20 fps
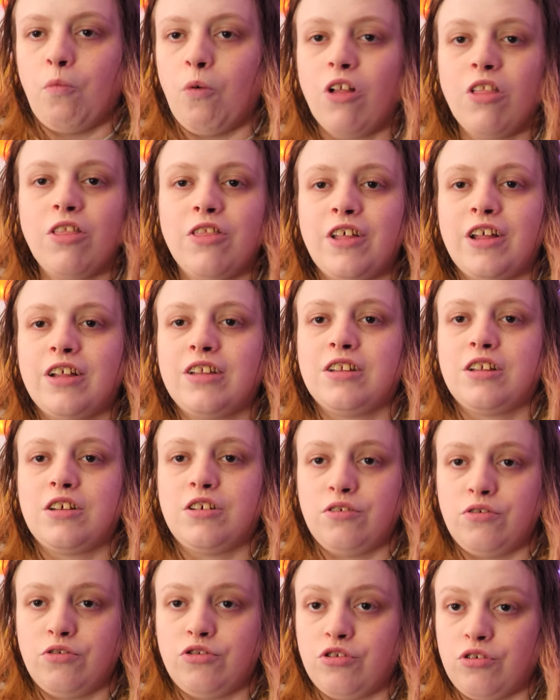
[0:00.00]
One thing that
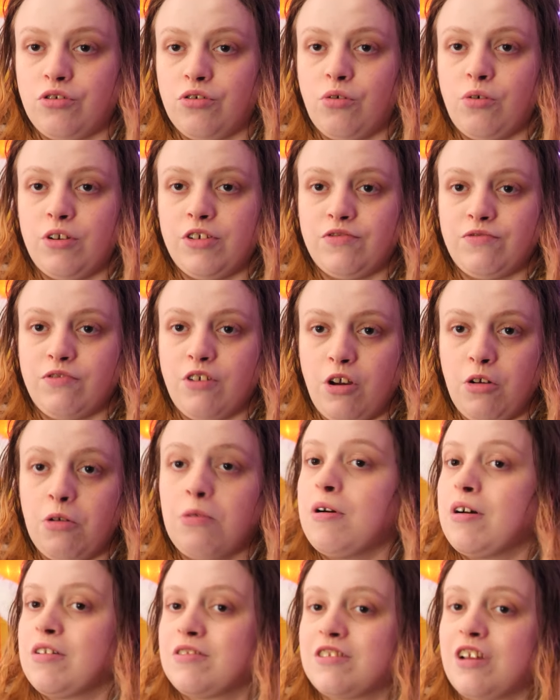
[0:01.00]
you should always
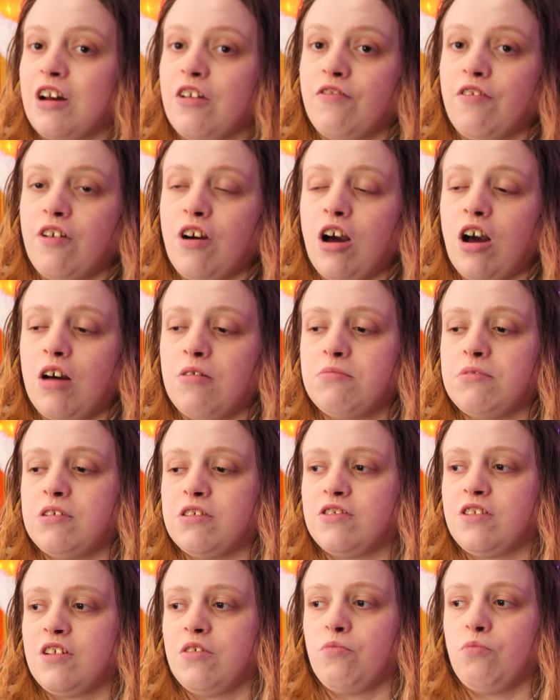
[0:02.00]
know about self-harm
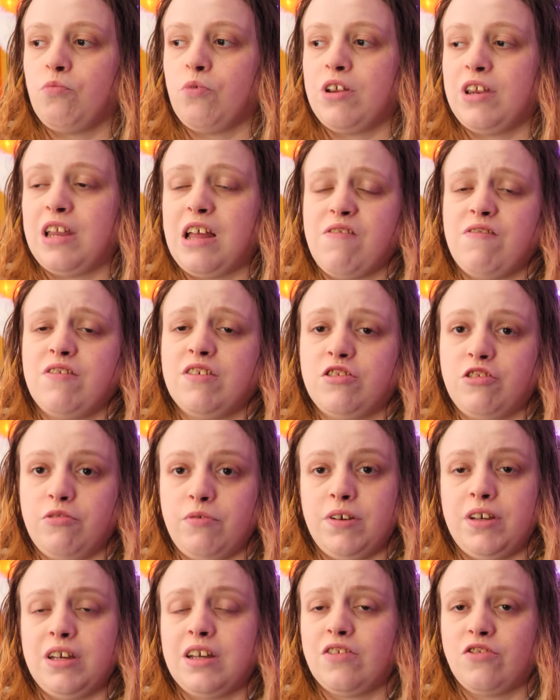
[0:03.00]
is that we're never
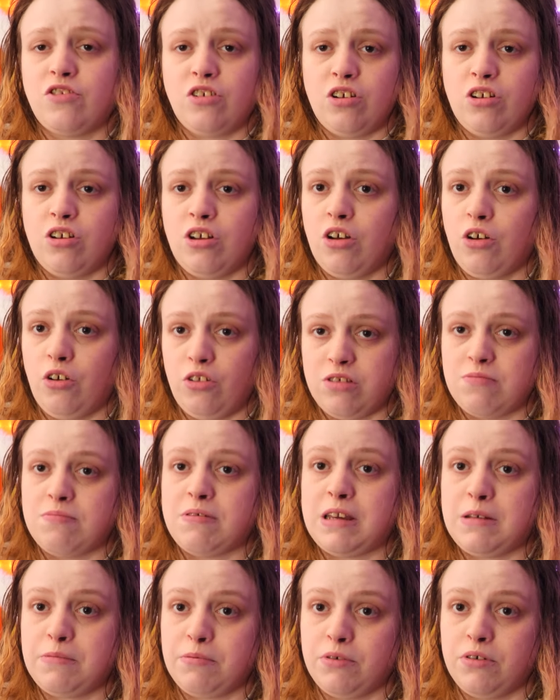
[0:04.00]
doing it to hurt other
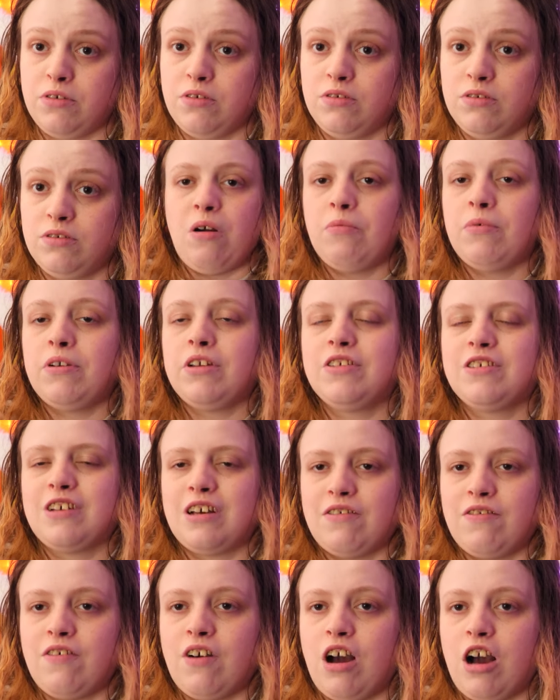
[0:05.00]
people. When we
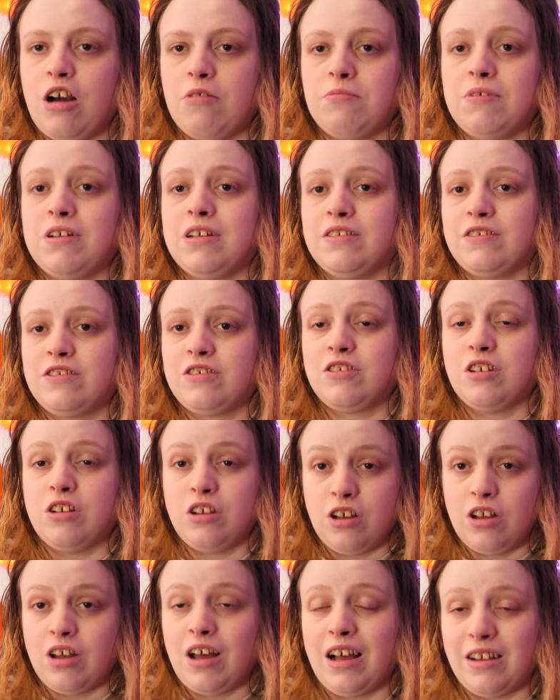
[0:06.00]
self-harm, it's to
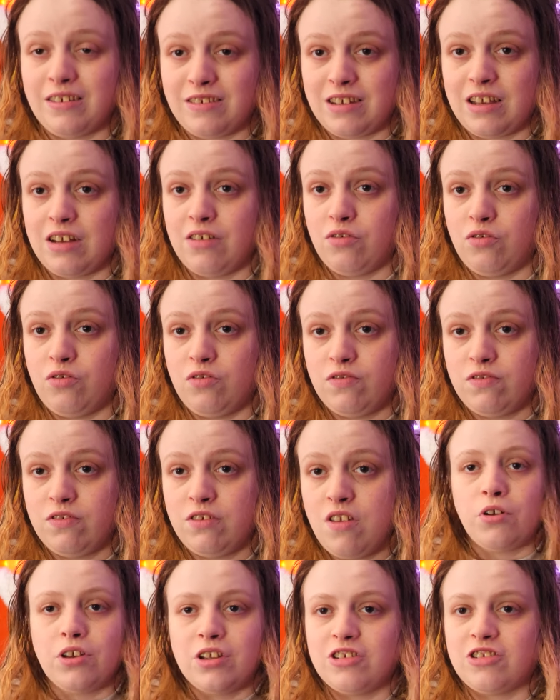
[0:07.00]
hurt
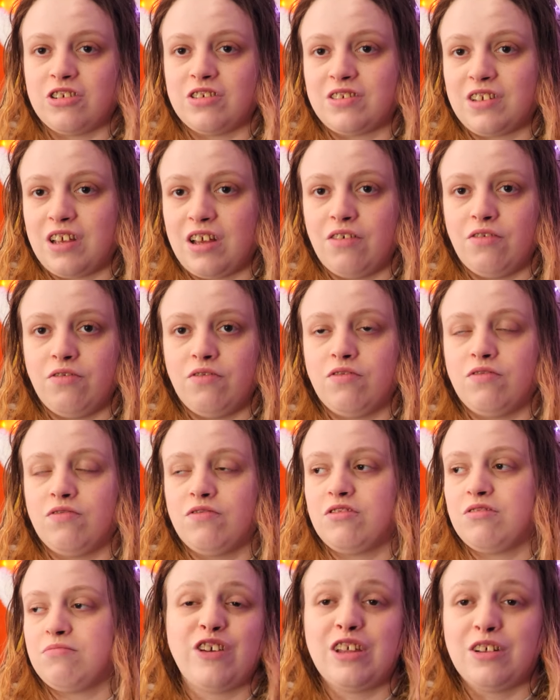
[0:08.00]
ourselves, punish
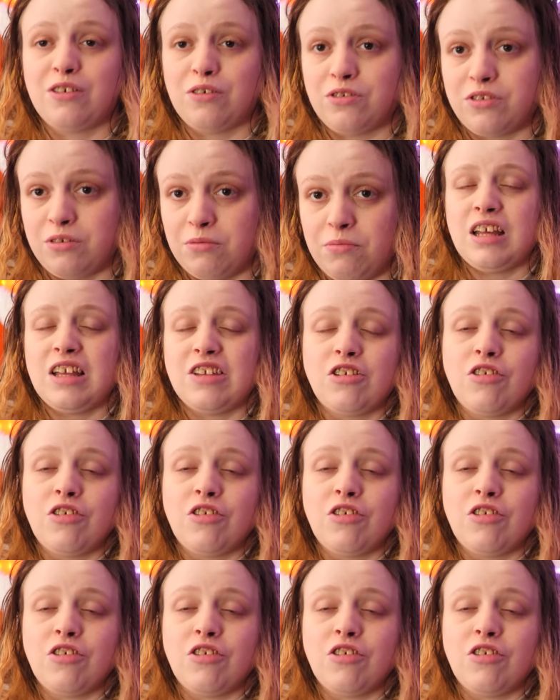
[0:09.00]
ourselves, feel something.